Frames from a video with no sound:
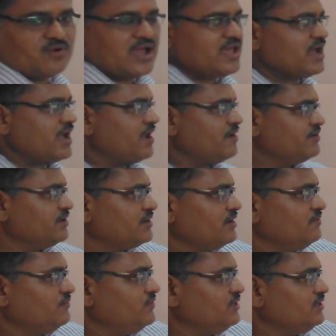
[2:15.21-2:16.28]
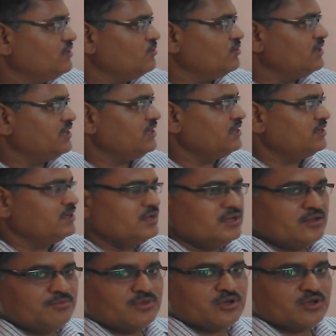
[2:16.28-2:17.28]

Why I have written V only?